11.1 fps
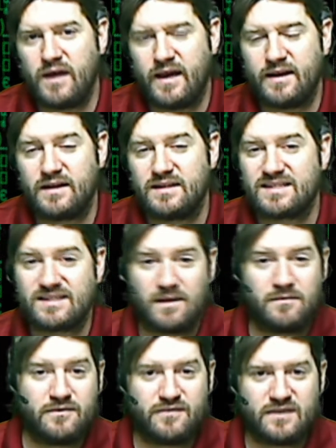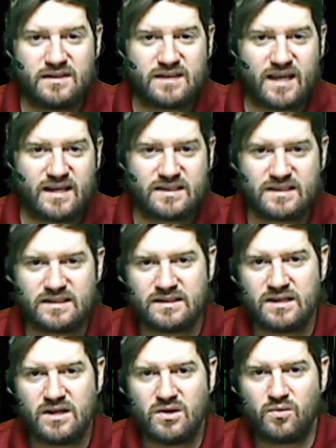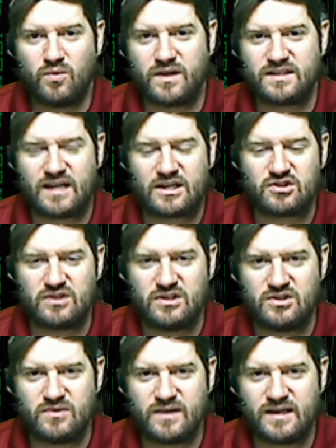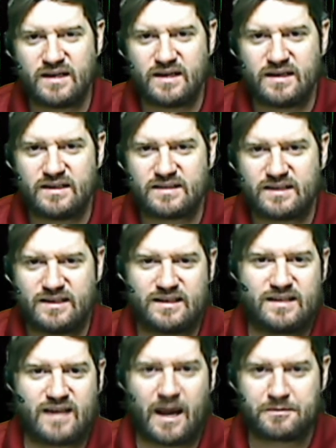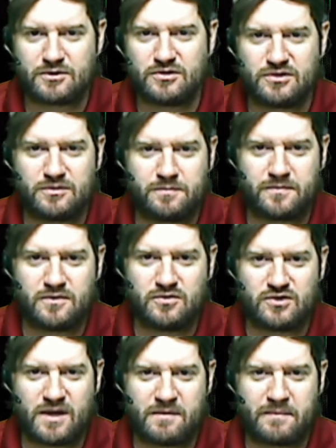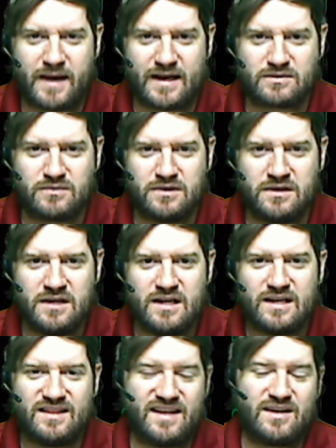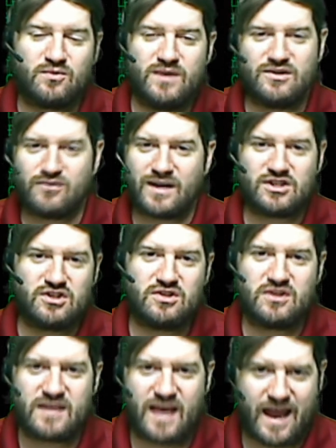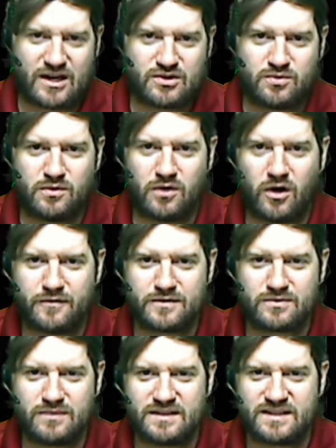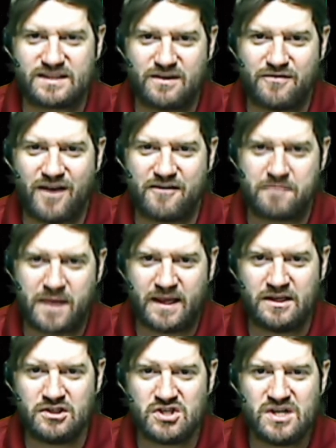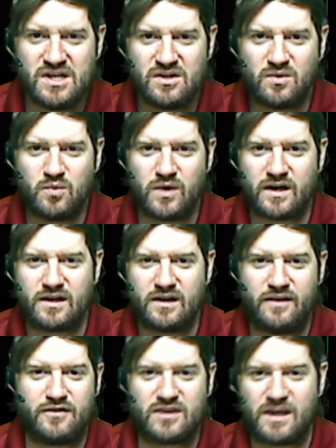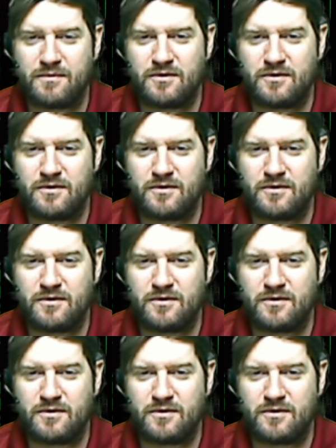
And in some of these cases, What it's actually doing is it captures your username and password, then it redirects you to the actual Office three sixty-five page, where if you type